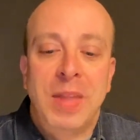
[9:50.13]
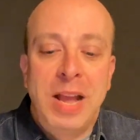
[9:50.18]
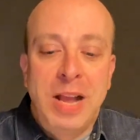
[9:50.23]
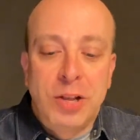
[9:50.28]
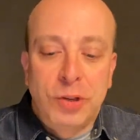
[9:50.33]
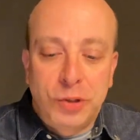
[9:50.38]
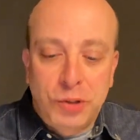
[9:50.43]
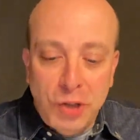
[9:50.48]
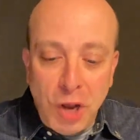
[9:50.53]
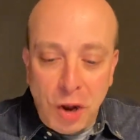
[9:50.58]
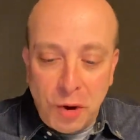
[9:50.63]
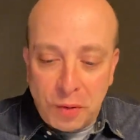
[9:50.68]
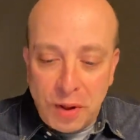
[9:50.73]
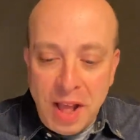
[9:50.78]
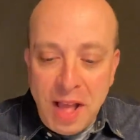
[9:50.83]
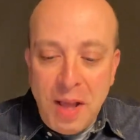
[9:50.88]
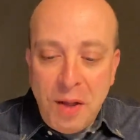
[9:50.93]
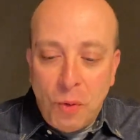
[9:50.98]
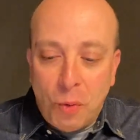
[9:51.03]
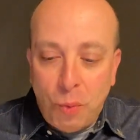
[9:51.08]
So
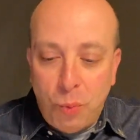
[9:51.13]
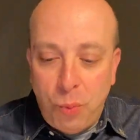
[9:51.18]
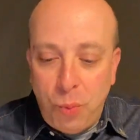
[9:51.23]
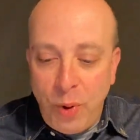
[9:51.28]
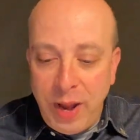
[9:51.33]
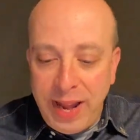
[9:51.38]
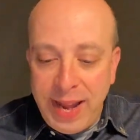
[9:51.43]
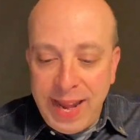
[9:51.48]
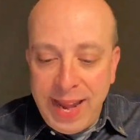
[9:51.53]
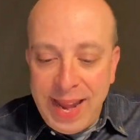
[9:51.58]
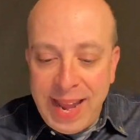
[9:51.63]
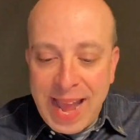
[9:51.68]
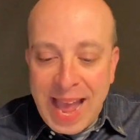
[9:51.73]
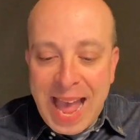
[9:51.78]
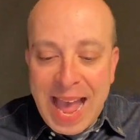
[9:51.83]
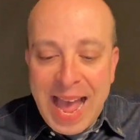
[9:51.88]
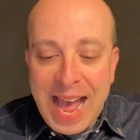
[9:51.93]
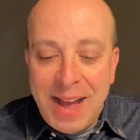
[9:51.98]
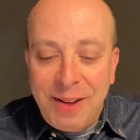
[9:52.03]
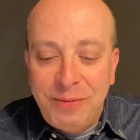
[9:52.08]
we
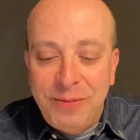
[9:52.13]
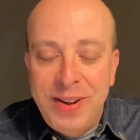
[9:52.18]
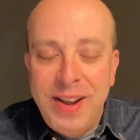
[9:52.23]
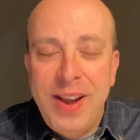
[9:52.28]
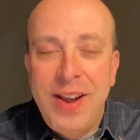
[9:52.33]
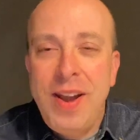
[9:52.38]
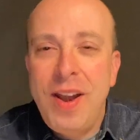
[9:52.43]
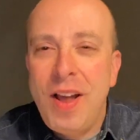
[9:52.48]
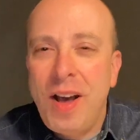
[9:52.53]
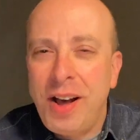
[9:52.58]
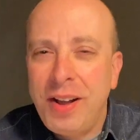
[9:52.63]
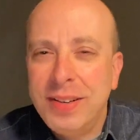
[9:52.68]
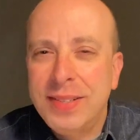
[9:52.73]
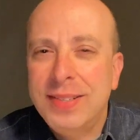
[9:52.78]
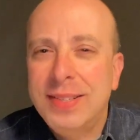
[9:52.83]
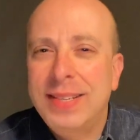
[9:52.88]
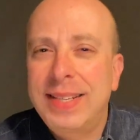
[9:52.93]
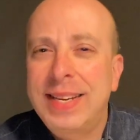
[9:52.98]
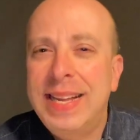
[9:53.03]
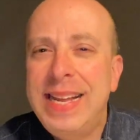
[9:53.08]
have
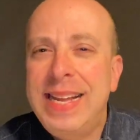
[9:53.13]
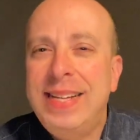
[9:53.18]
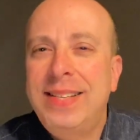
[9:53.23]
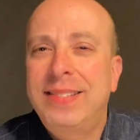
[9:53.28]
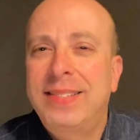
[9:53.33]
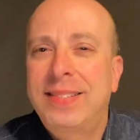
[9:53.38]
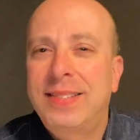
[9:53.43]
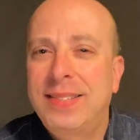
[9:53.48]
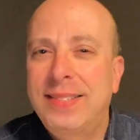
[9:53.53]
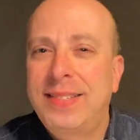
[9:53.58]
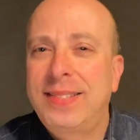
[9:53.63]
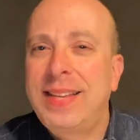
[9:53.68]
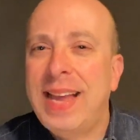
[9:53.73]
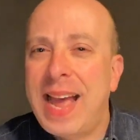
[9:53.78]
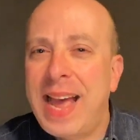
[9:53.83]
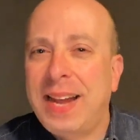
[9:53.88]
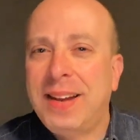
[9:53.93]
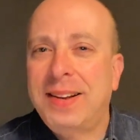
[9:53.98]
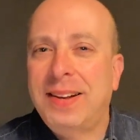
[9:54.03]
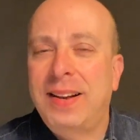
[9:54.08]
not
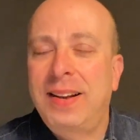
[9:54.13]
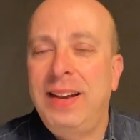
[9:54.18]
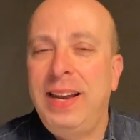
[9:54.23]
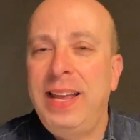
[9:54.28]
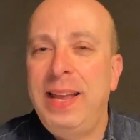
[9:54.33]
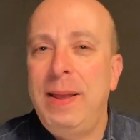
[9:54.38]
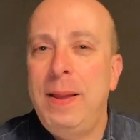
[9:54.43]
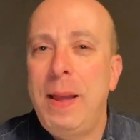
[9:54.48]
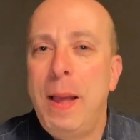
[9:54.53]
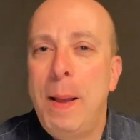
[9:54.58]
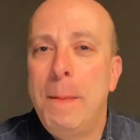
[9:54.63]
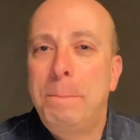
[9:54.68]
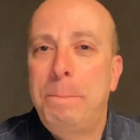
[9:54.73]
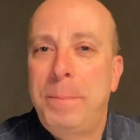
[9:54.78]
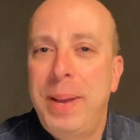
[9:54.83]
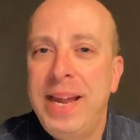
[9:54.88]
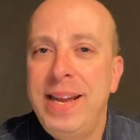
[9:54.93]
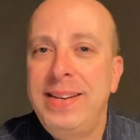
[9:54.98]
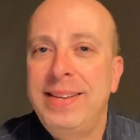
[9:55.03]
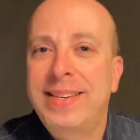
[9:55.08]
exactly
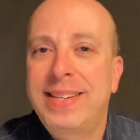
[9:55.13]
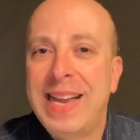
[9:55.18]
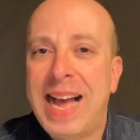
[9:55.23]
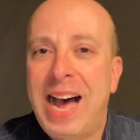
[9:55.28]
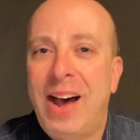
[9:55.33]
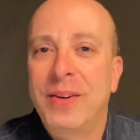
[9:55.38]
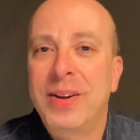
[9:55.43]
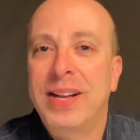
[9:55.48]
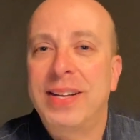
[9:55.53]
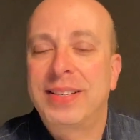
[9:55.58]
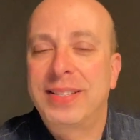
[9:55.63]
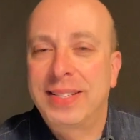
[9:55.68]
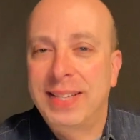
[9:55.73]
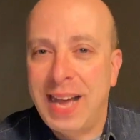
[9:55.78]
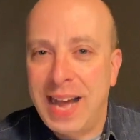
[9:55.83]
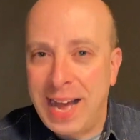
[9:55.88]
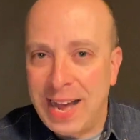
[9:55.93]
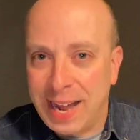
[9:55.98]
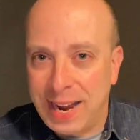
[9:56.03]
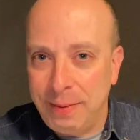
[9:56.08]
pinned down a
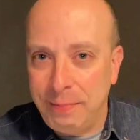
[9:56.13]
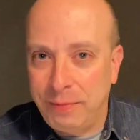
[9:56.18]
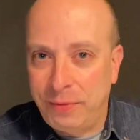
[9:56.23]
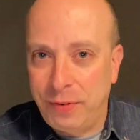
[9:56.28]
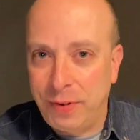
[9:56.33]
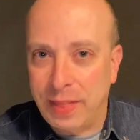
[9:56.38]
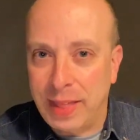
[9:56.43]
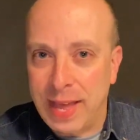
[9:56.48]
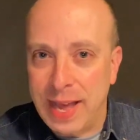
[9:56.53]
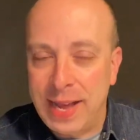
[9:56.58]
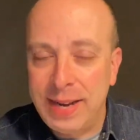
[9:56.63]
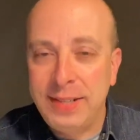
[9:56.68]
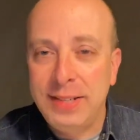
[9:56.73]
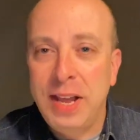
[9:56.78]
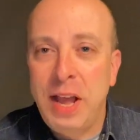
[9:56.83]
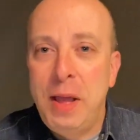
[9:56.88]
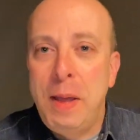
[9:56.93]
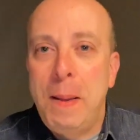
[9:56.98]
time for that,